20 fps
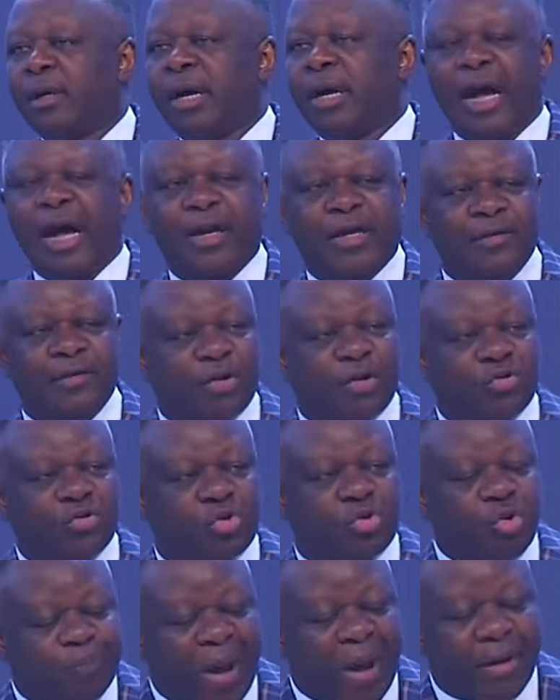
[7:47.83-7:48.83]
I give
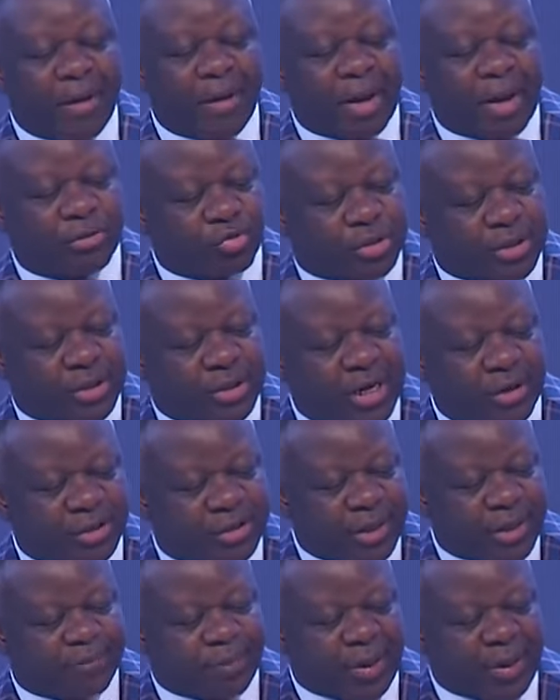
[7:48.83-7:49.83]
unto you power to tread on
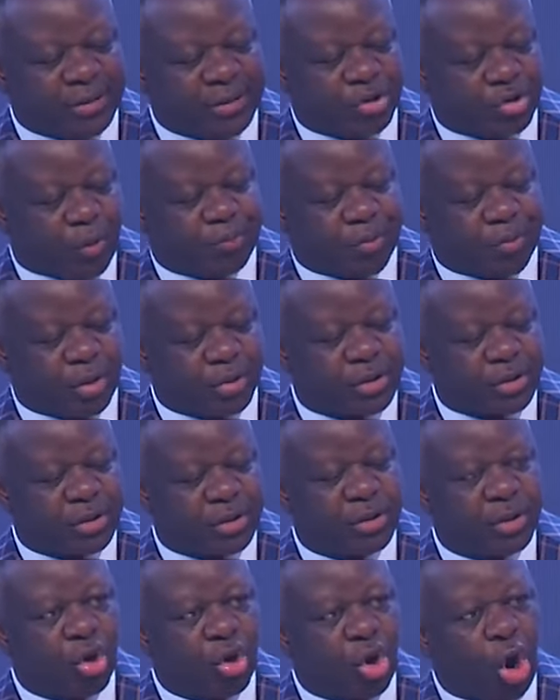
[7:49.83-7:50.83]
serpents, scorpions,
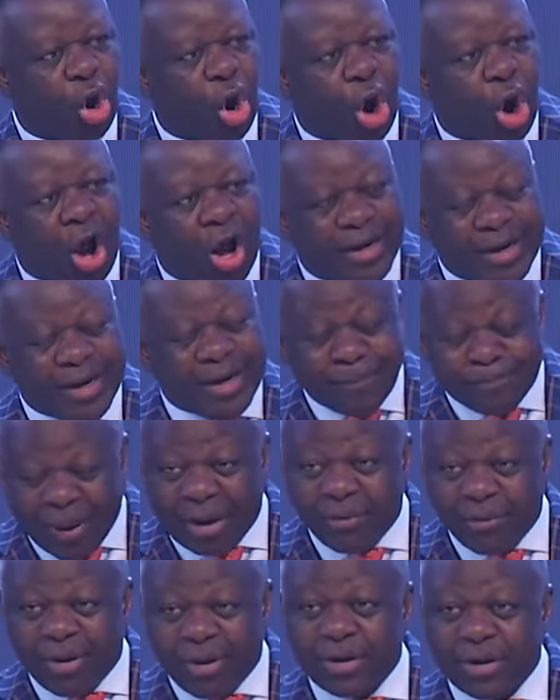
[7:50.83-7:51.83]
all the
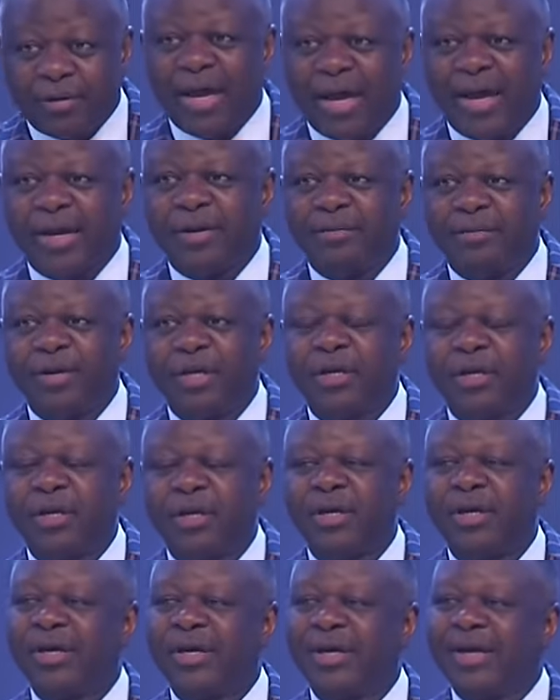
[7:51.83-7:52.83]
power of the enemy,
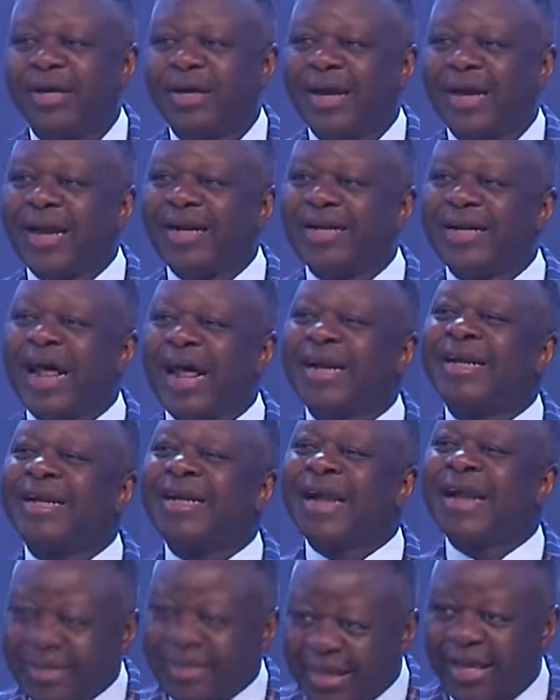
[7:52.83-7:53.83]
and then
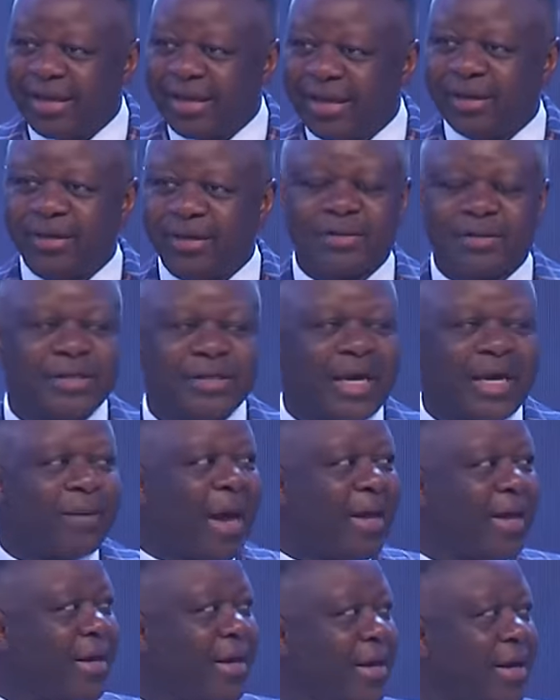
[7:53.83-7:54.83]
nothing shall
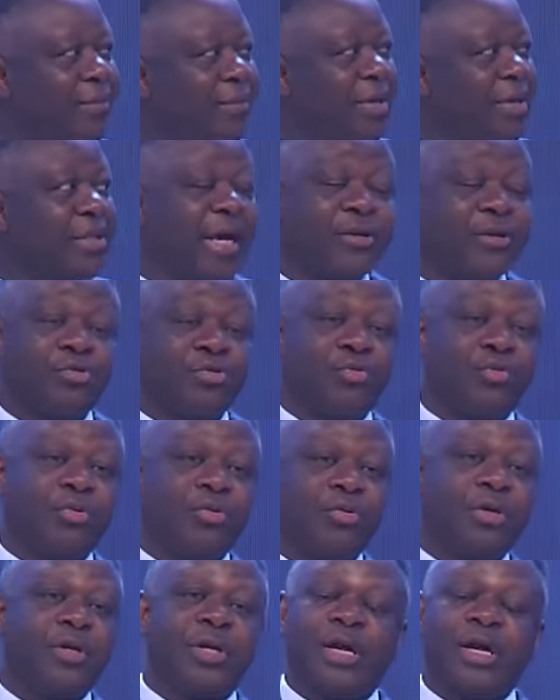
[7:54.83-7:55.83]
by any means hurt you.
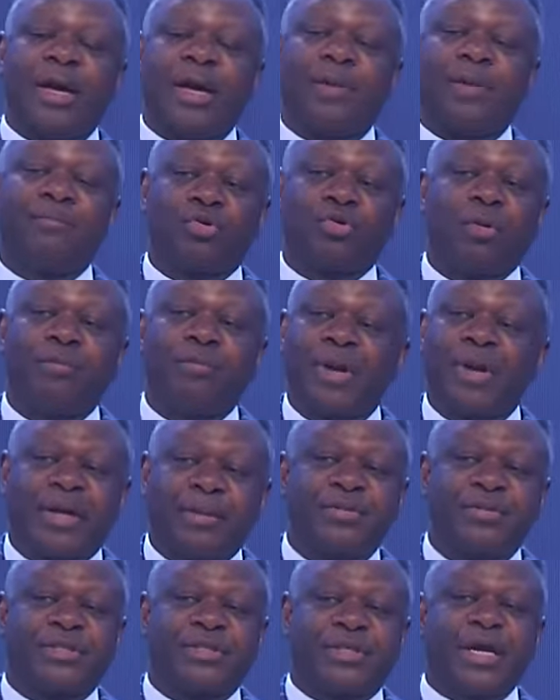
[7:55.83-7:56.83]
And don't make
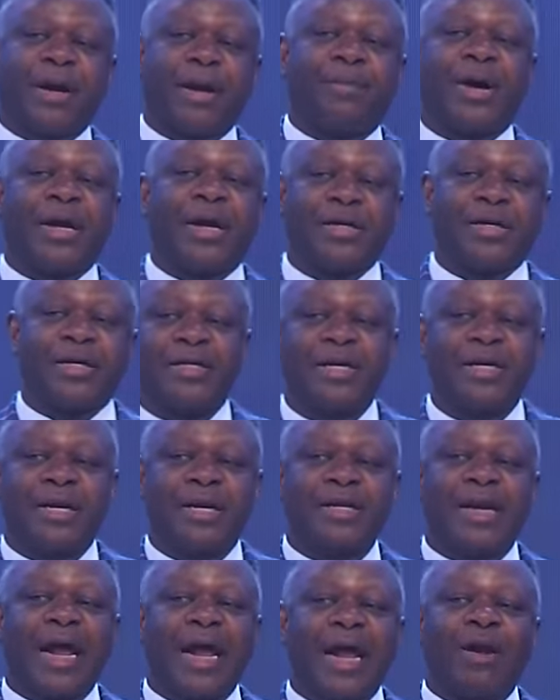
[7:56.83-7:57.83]
a mistake about this.
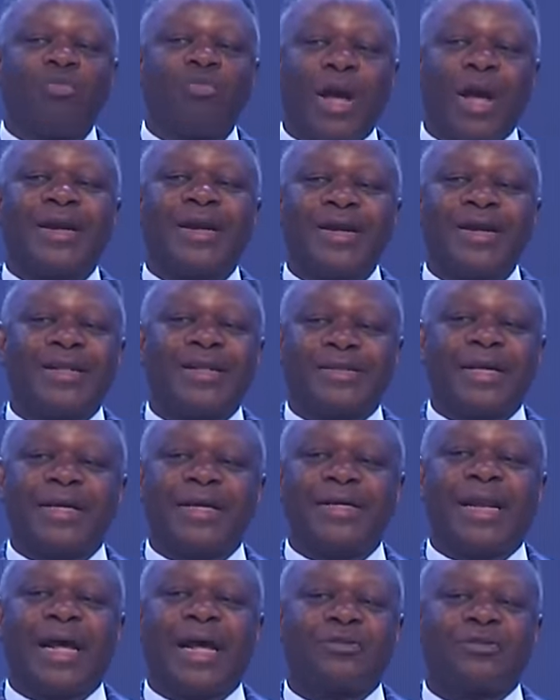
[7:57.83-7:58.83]
That word
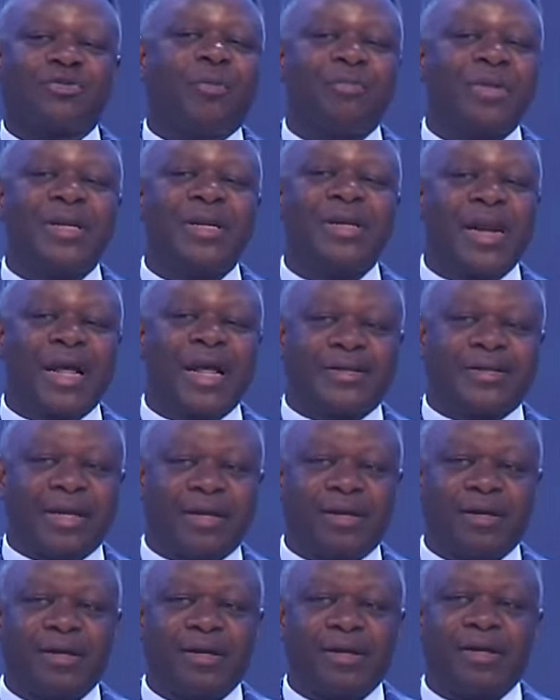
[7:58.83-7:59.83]
nothing does not mean
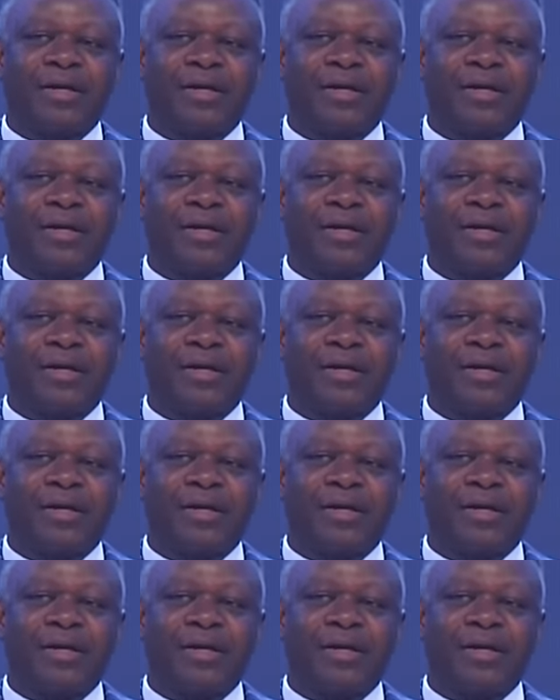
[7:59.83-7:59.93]
nothing.